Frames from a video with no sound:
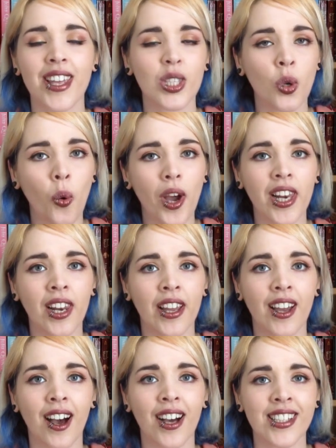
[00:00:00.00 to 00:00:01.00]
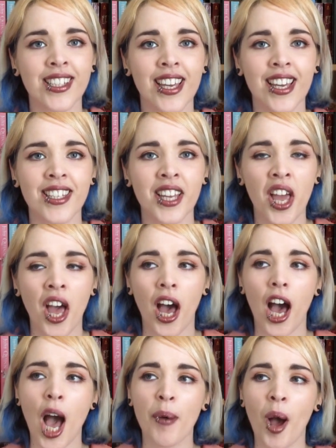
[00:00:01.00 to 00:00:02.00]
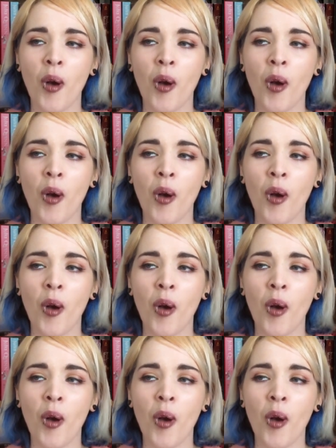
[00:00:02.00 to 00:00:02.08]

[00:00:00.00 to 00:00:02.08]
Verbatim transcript: it's quite light-hearted um,